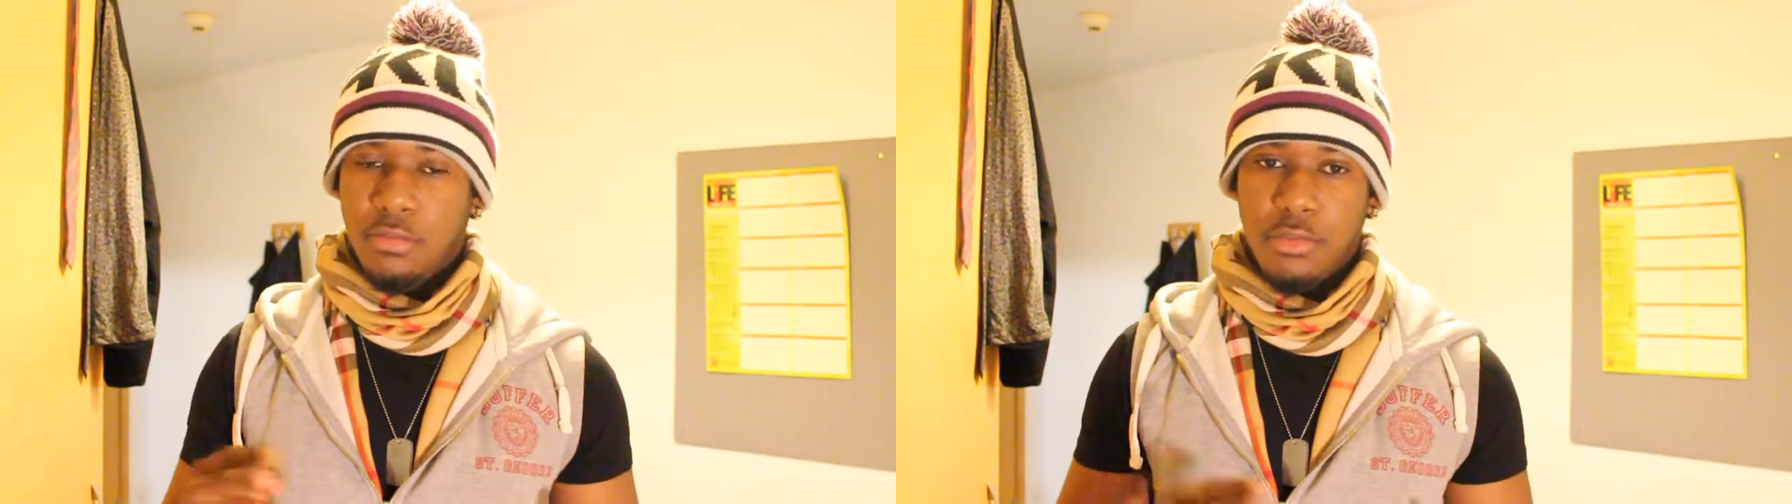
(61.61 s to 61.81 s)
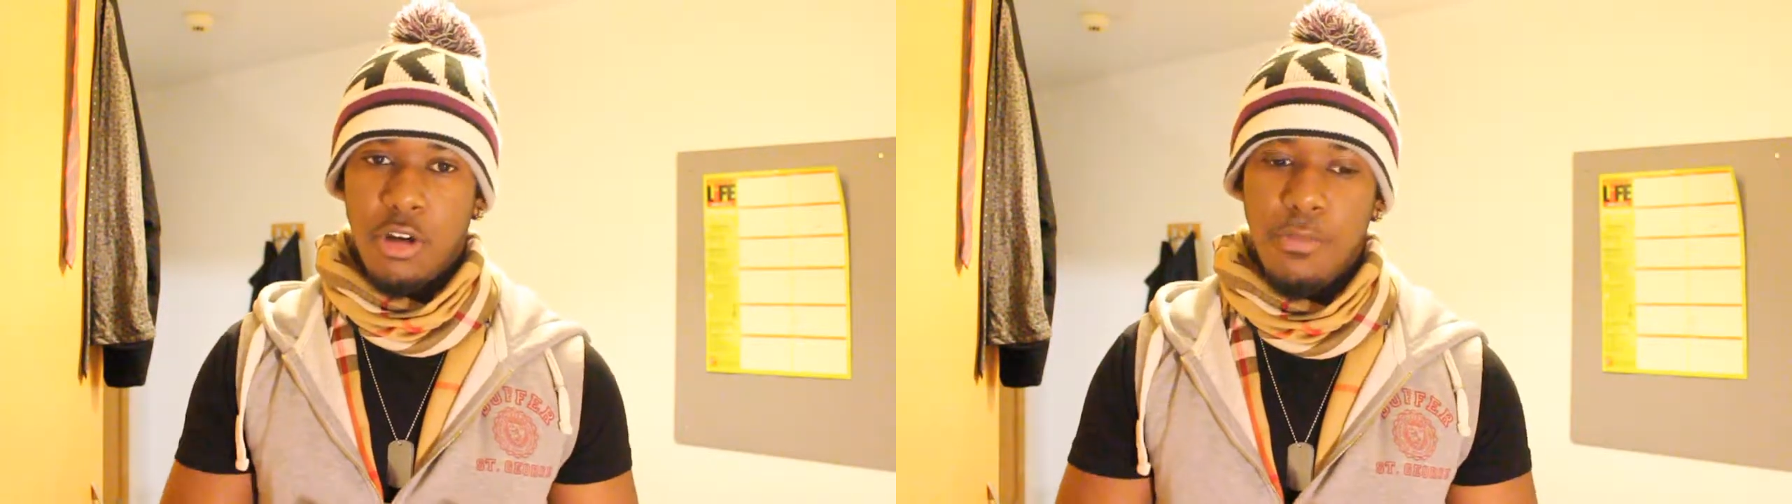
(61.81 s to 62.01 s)

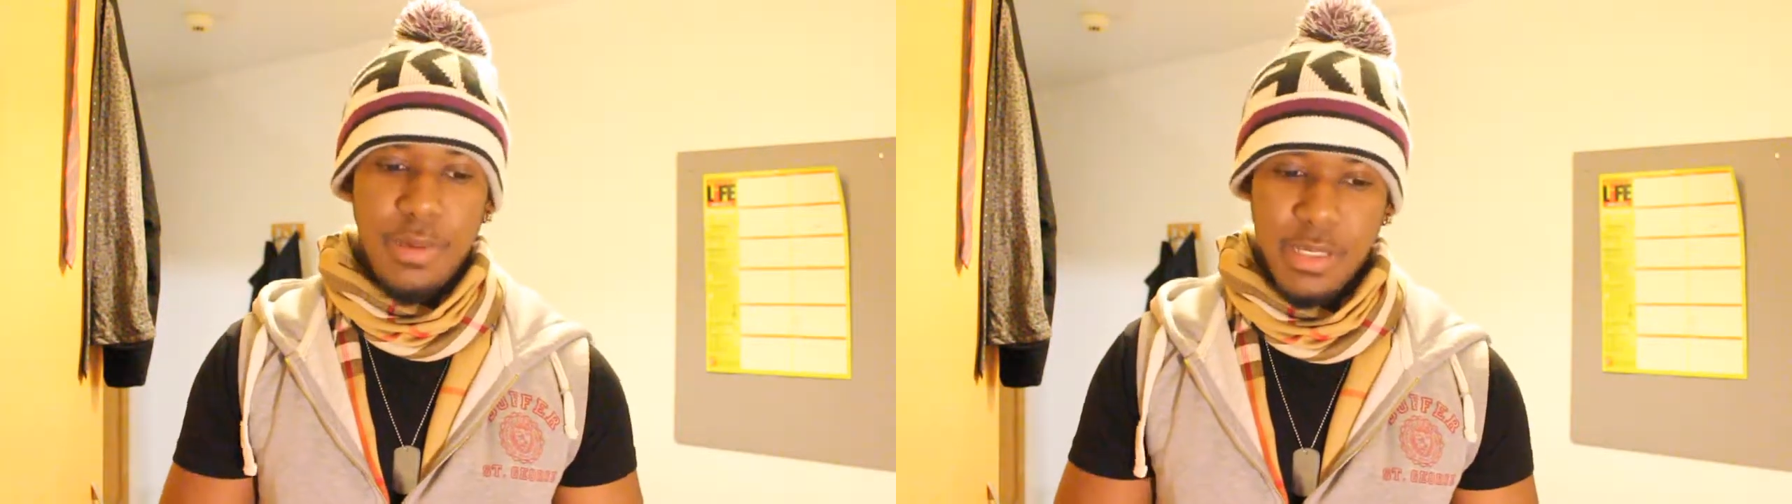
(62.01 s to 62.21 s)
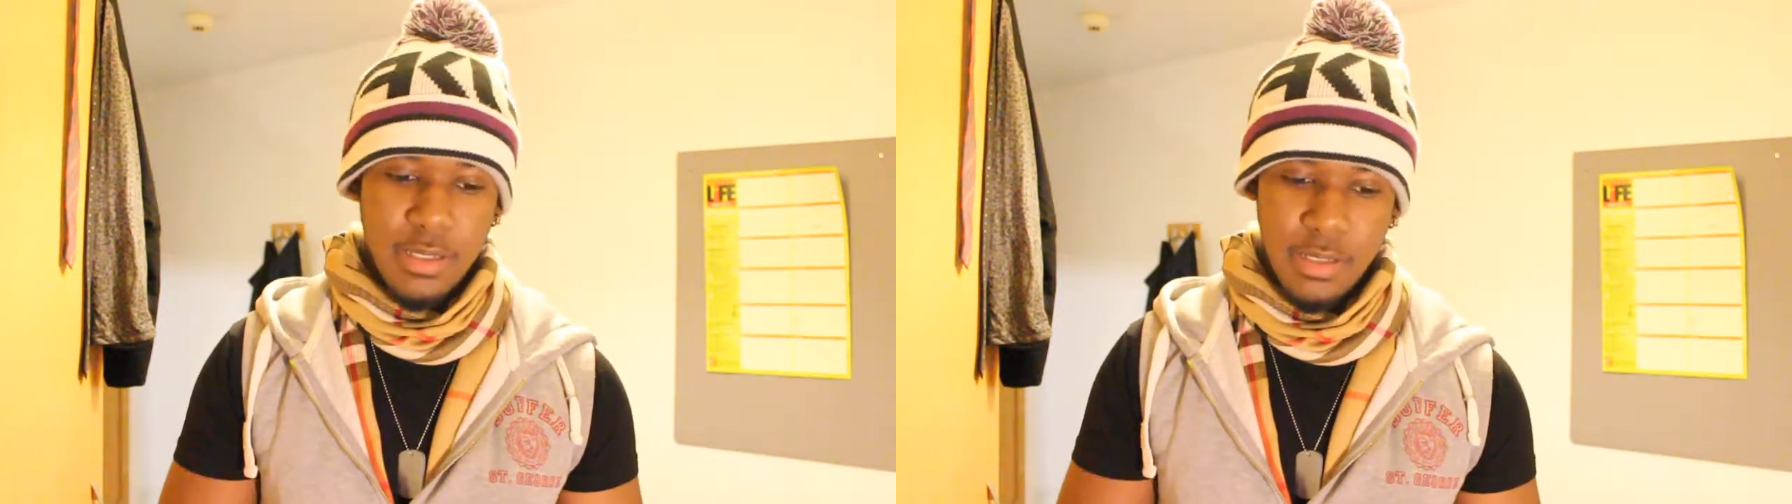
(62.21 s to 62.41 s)
no
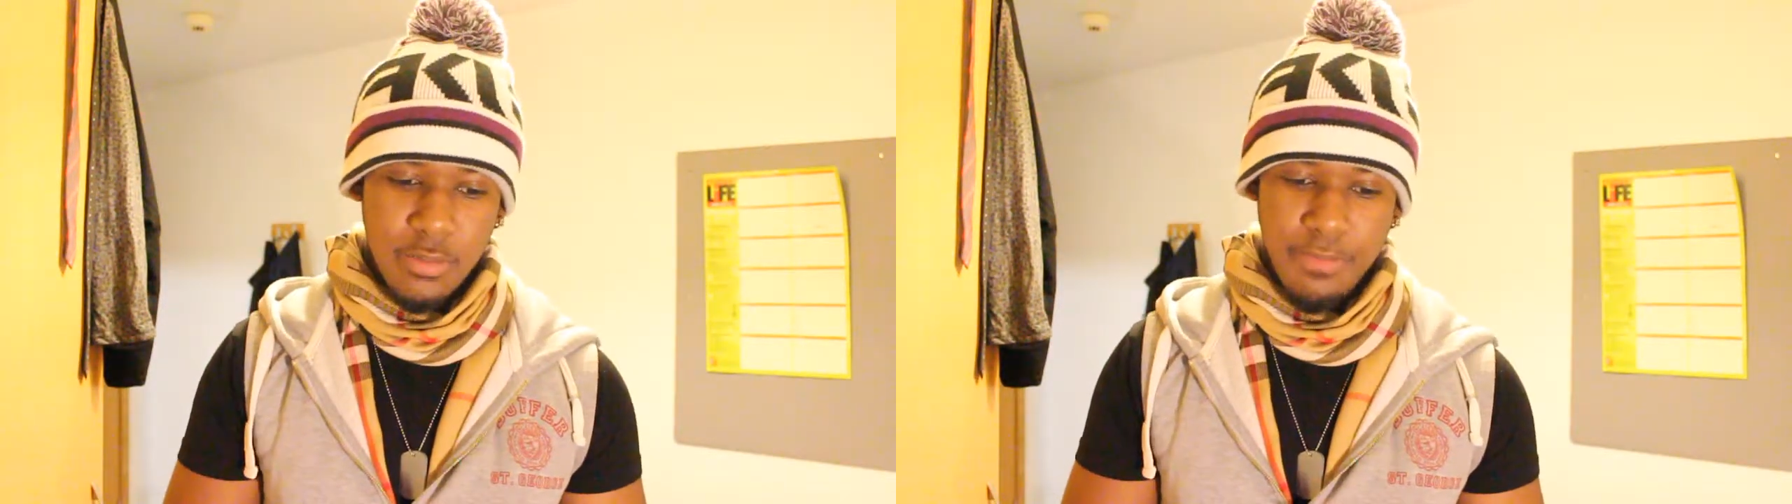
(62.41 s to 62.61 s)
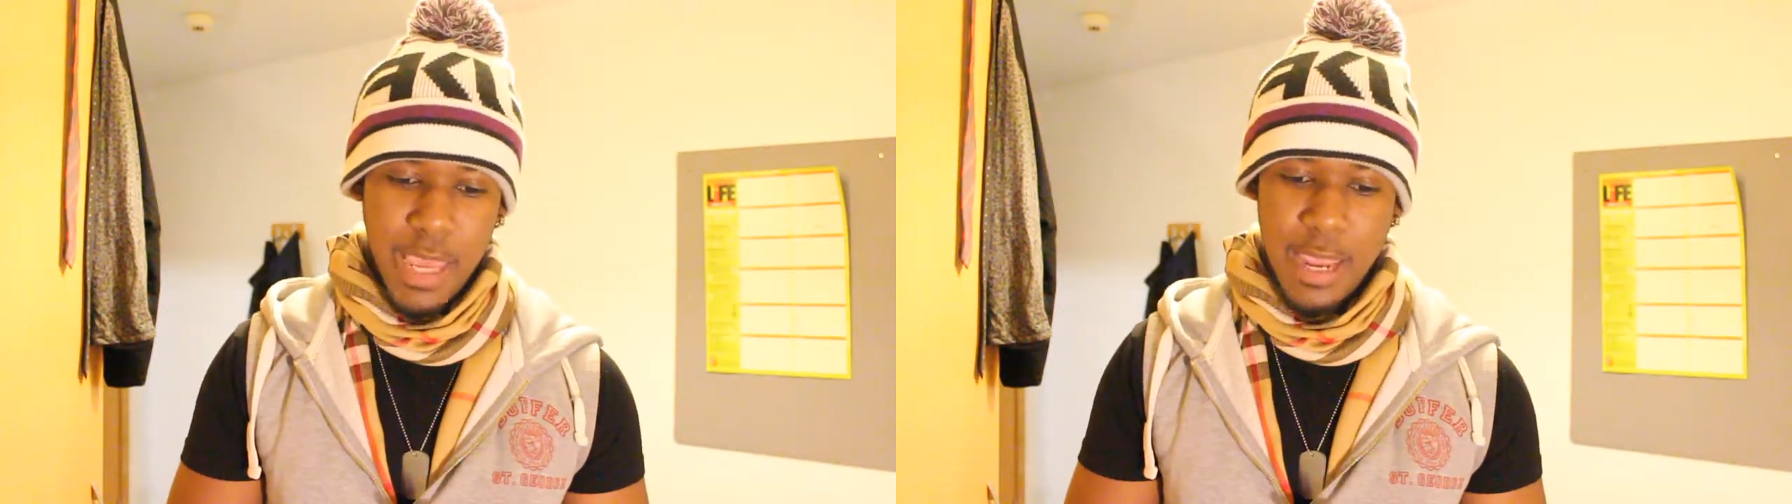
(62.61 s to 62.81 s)
pieces
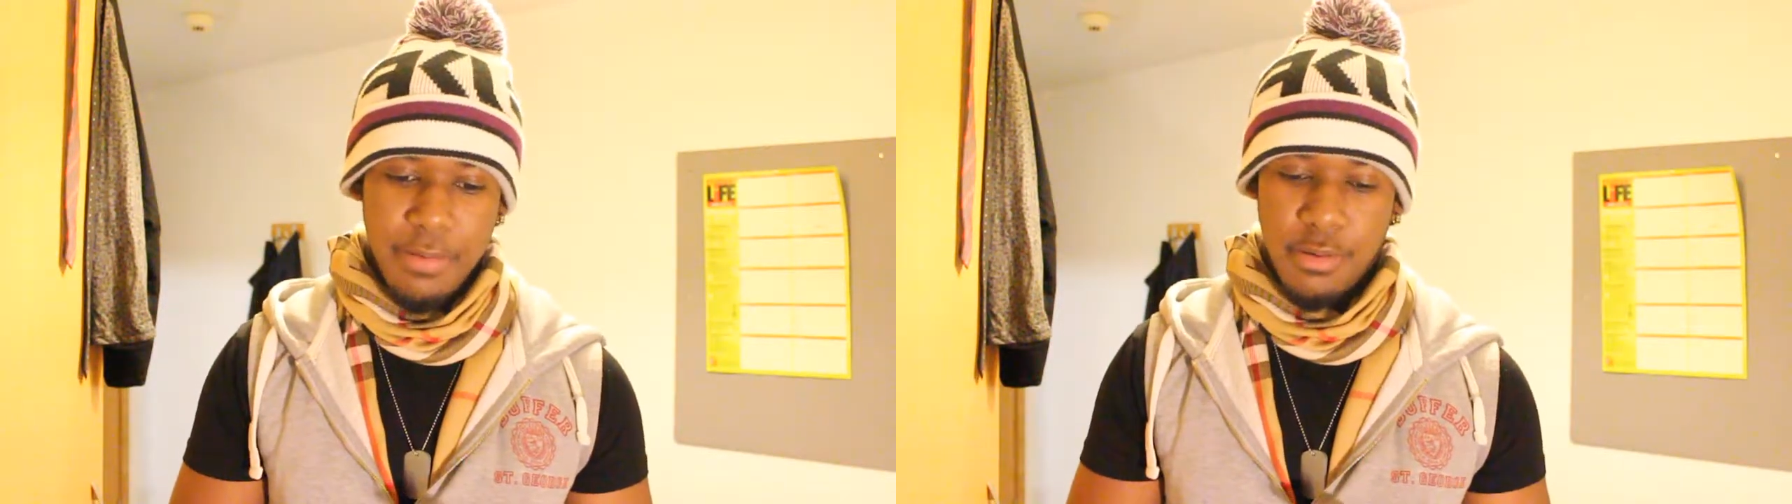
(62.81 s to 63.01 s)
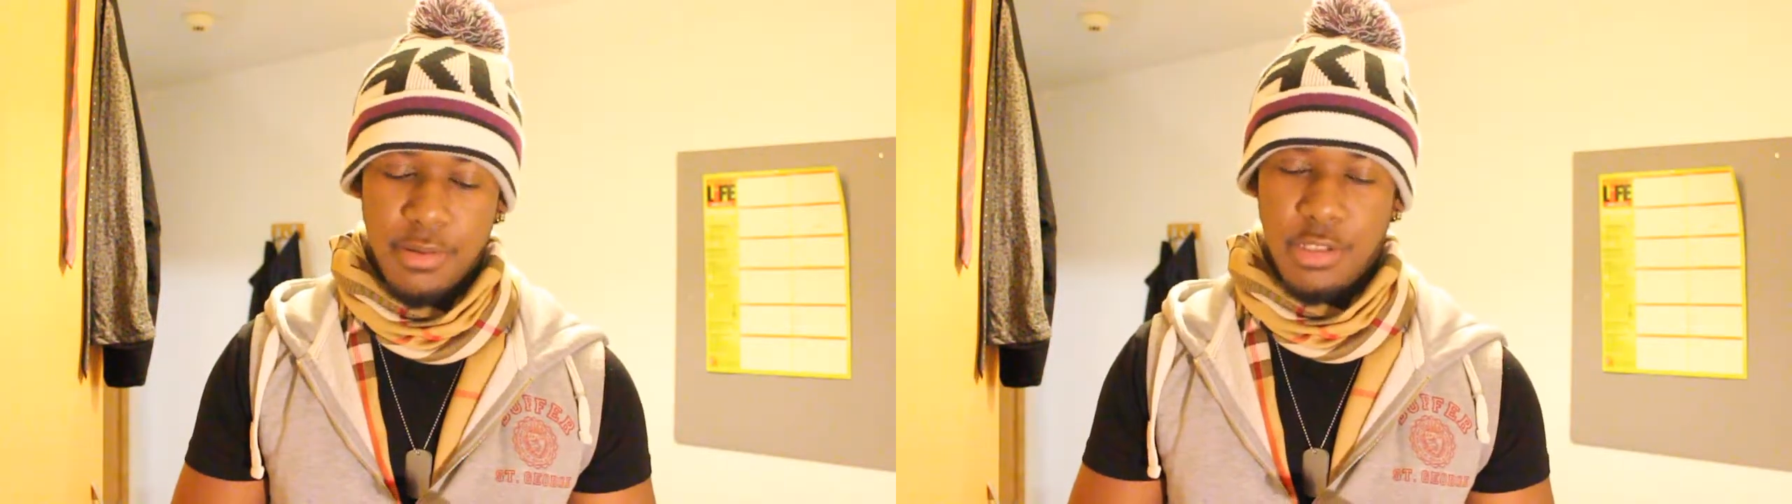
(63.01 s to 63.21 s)
of
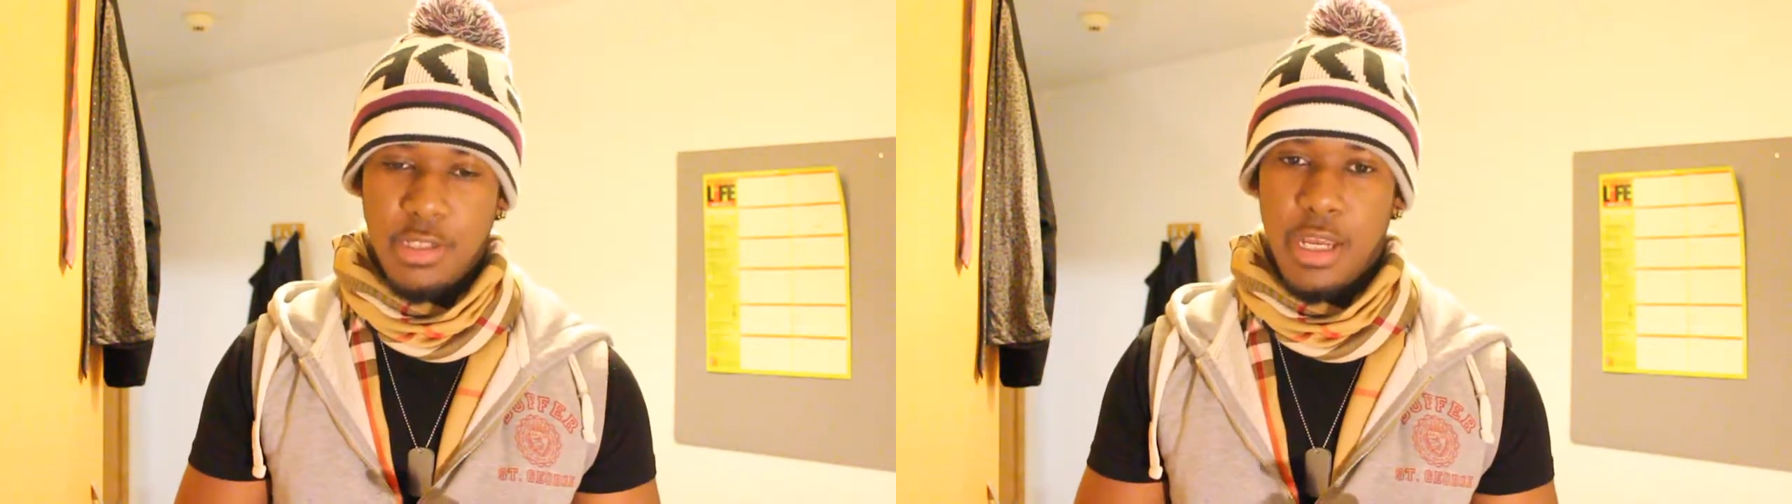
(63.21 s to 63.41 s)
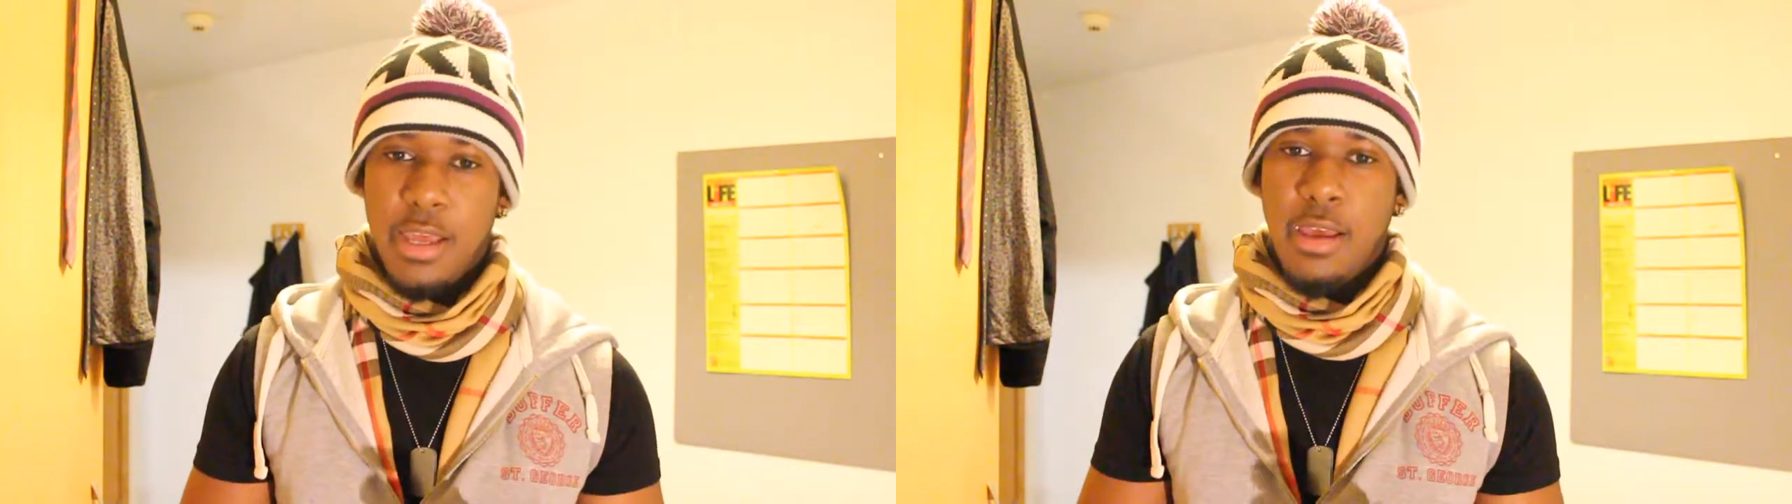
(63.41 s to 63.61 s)
paper and
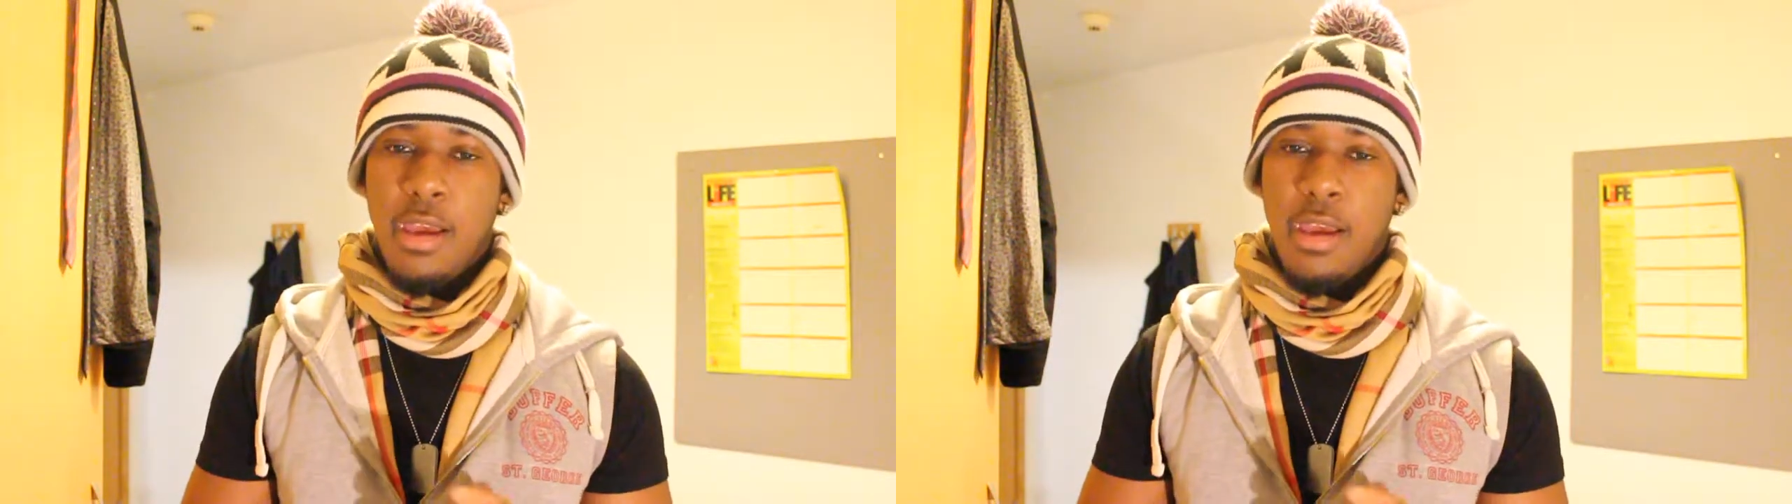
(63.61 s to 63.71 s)
shit